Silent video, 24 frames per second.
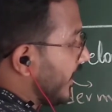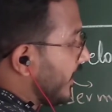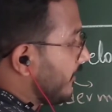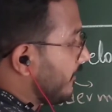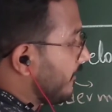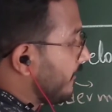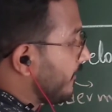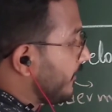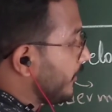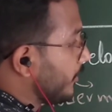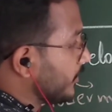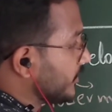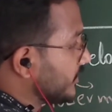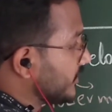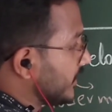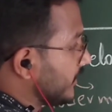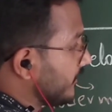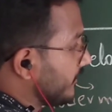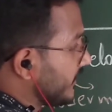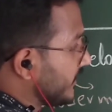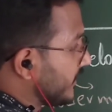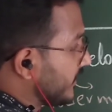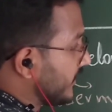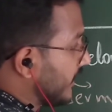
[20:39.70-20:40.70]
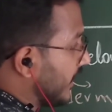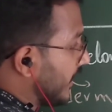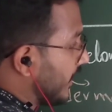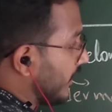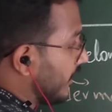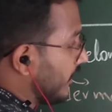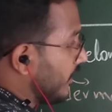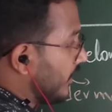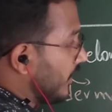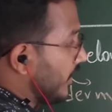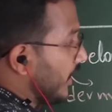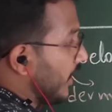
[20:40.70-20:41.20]
fused with the
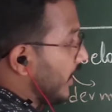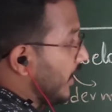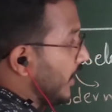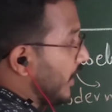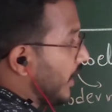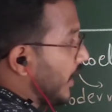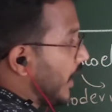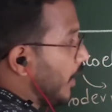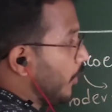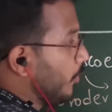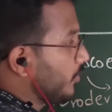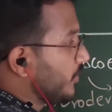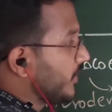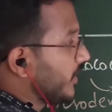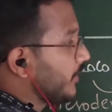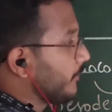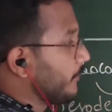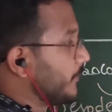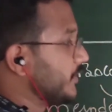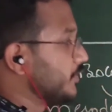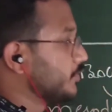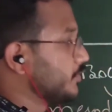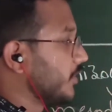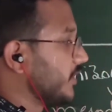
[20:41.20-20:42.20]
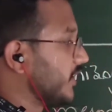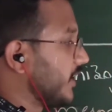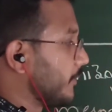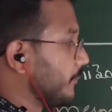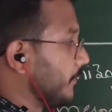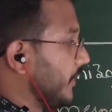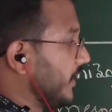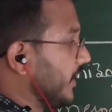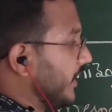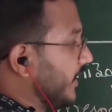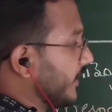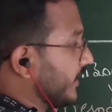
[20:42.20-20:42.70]
outer
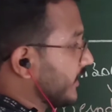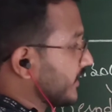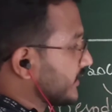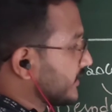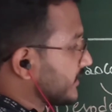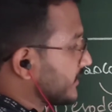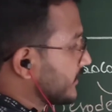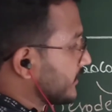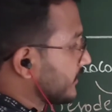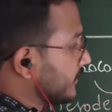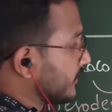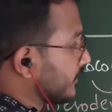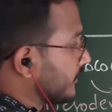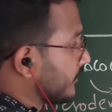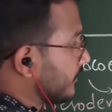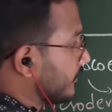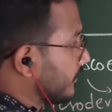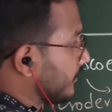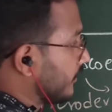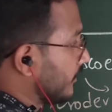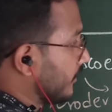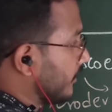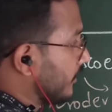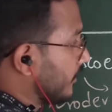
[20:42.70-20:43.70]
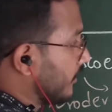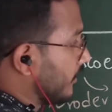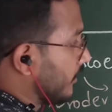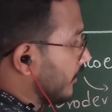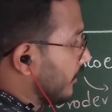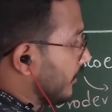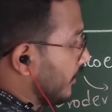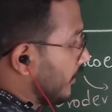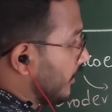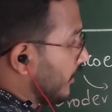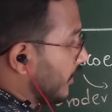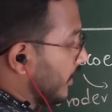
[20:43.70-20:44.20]
mesodermal layers.
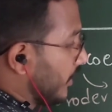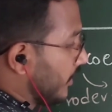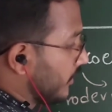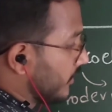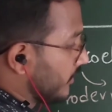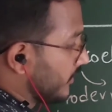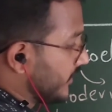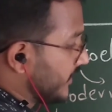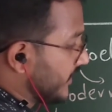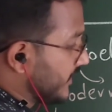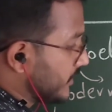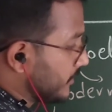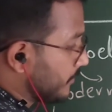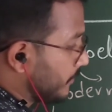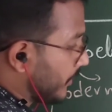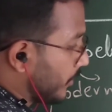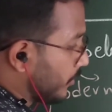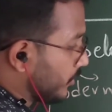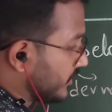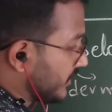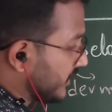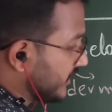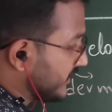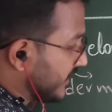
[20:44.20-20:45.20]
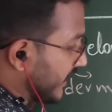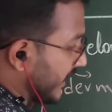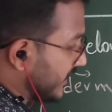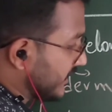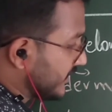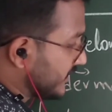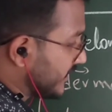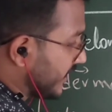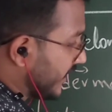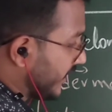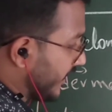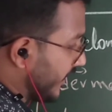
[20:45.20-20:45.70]
These pouches
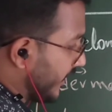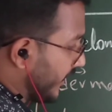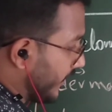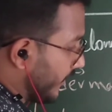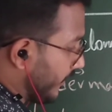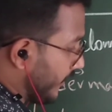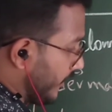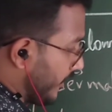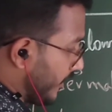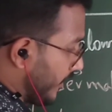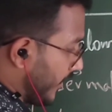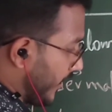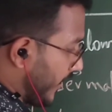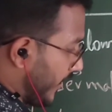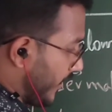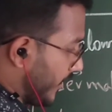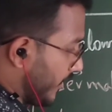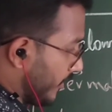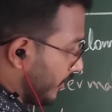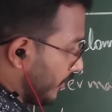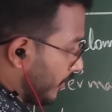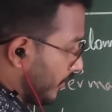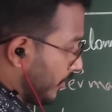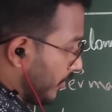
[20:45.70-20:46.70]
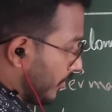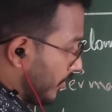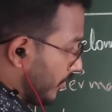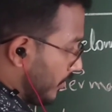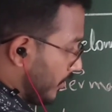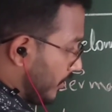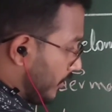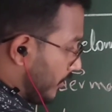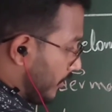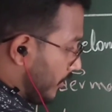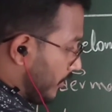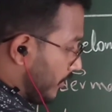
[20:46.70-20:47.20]
extended and
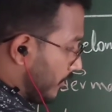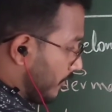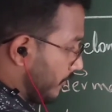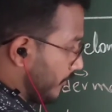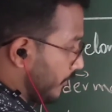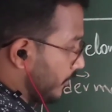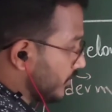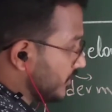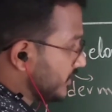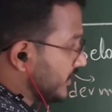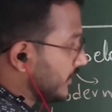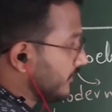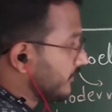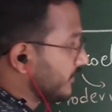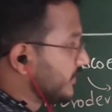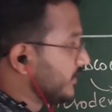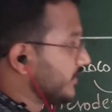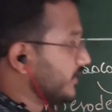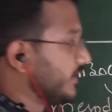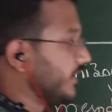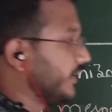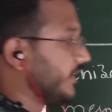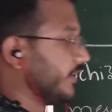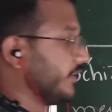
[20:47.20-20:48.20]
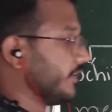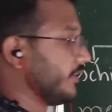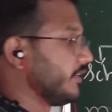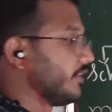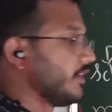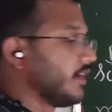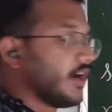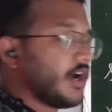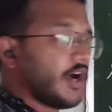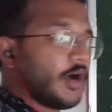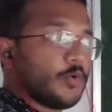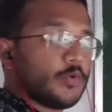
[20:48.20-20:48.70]
fused with the
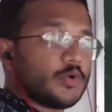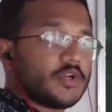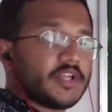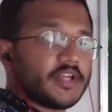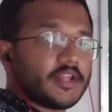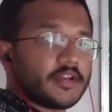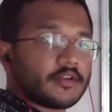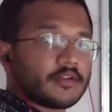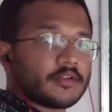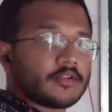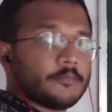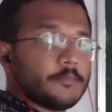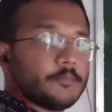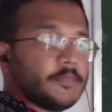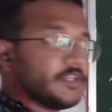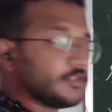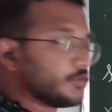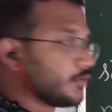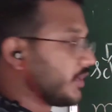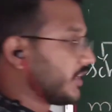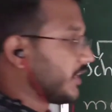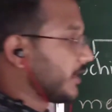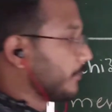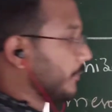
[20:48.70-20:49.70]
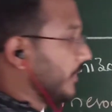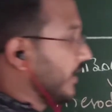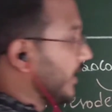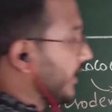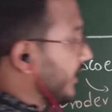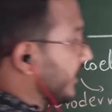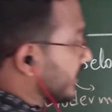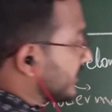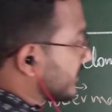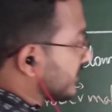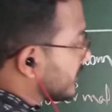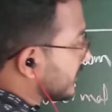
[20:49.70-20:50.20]
outer mesodermal
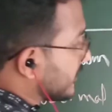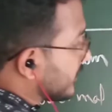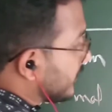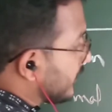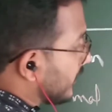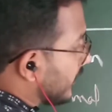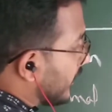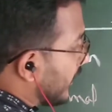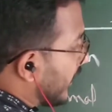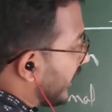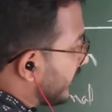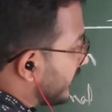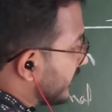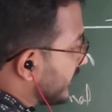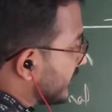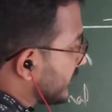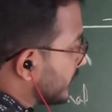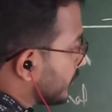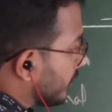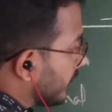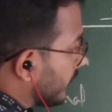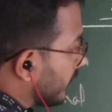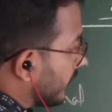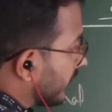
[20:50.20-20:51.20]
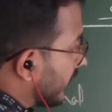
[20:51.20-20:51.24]
layers, like this one,